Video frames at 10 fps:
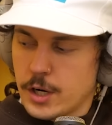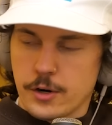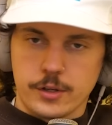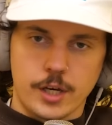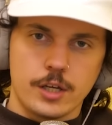
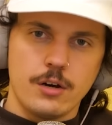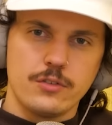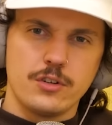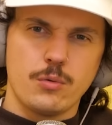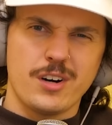are you like, yo,
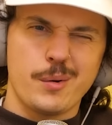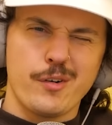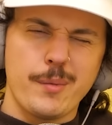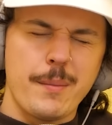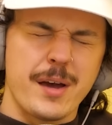dude, you want to come
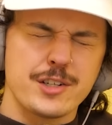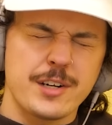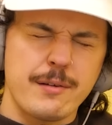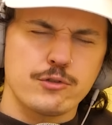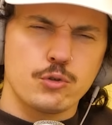over to my
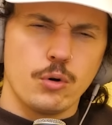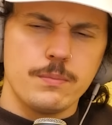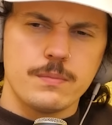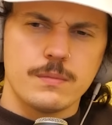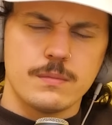mansion after school?